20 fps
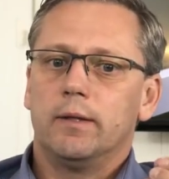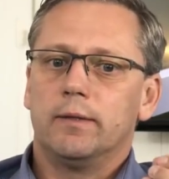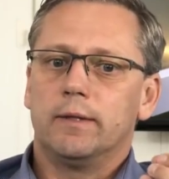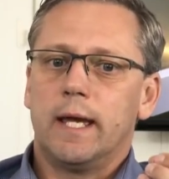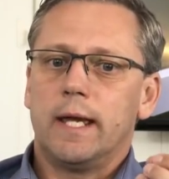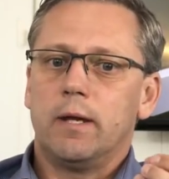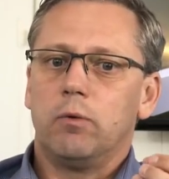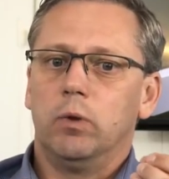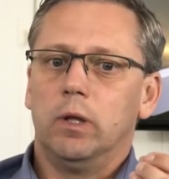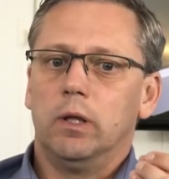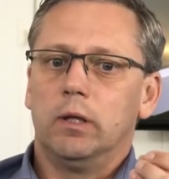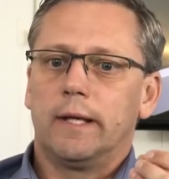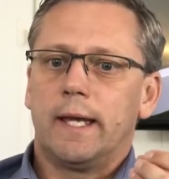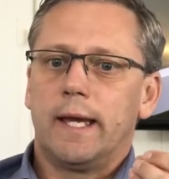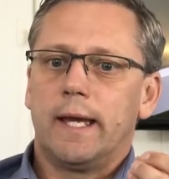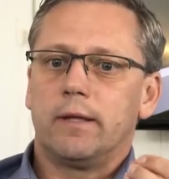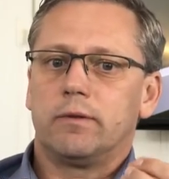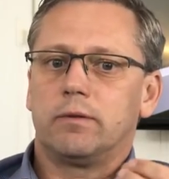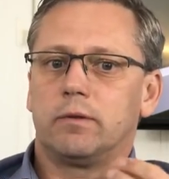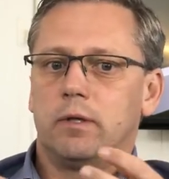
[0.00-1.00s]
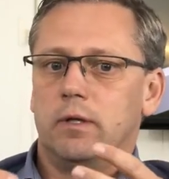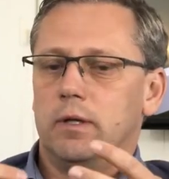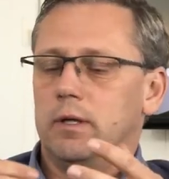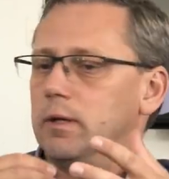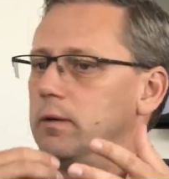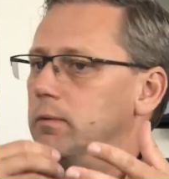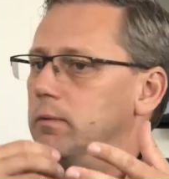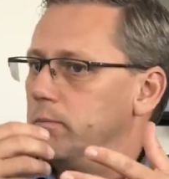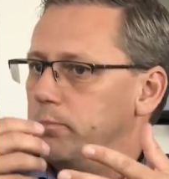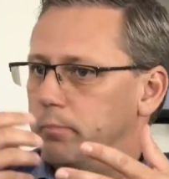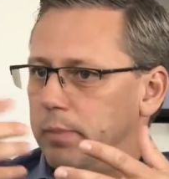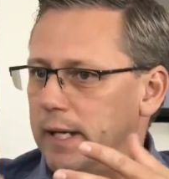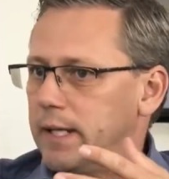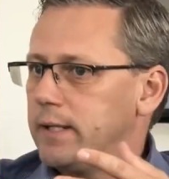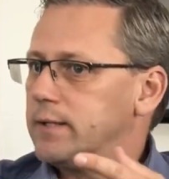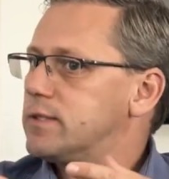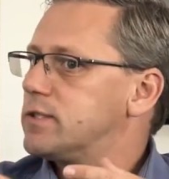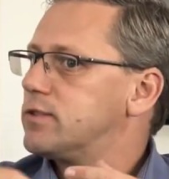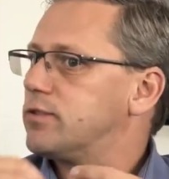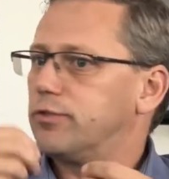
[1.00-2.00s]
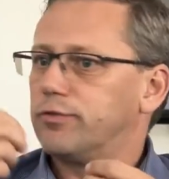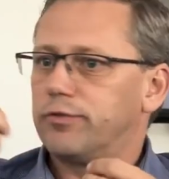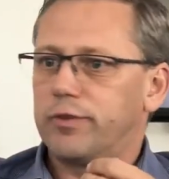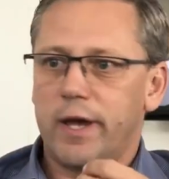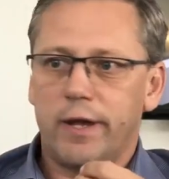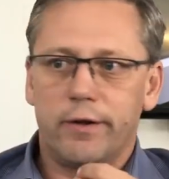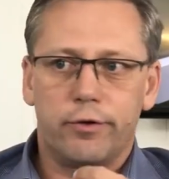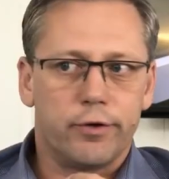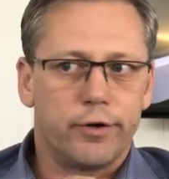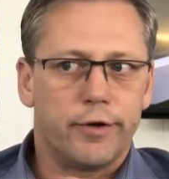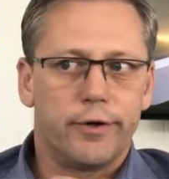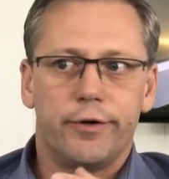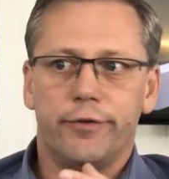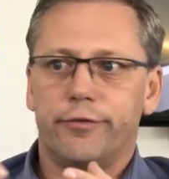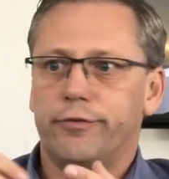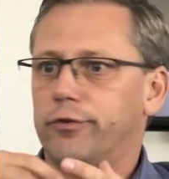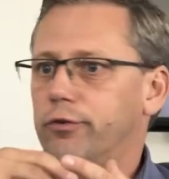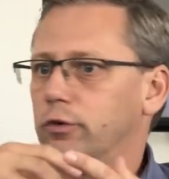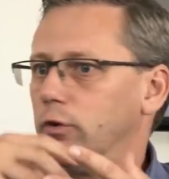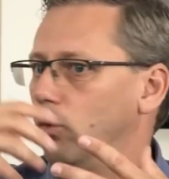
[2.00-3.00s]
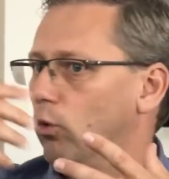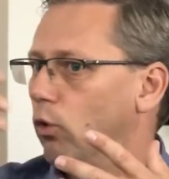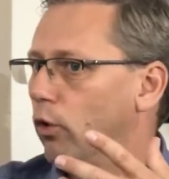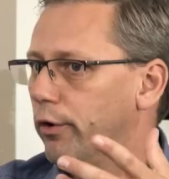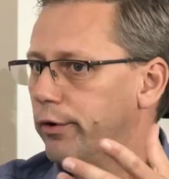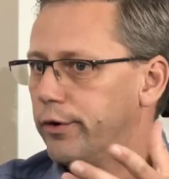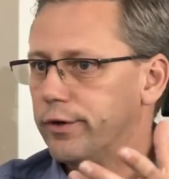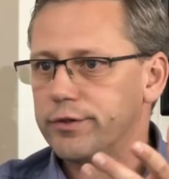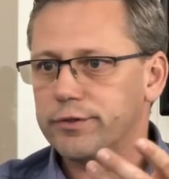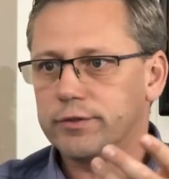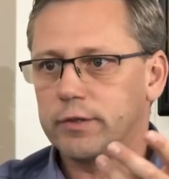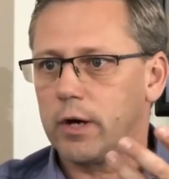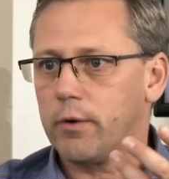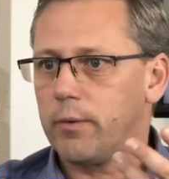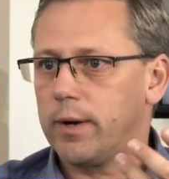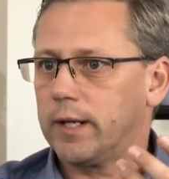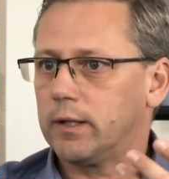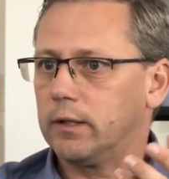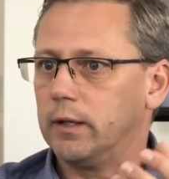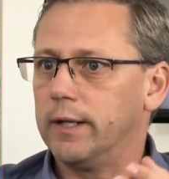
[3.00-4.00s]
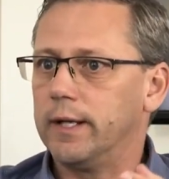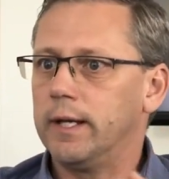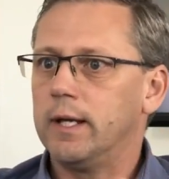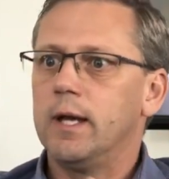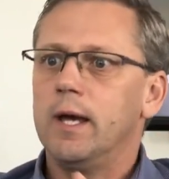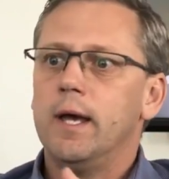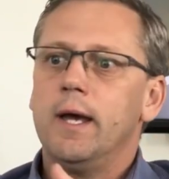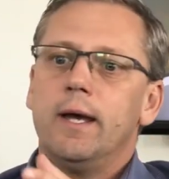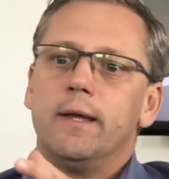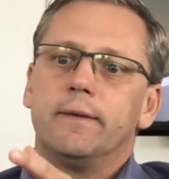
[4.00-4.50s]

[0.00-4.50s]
they will get bids, tenders, orders directly.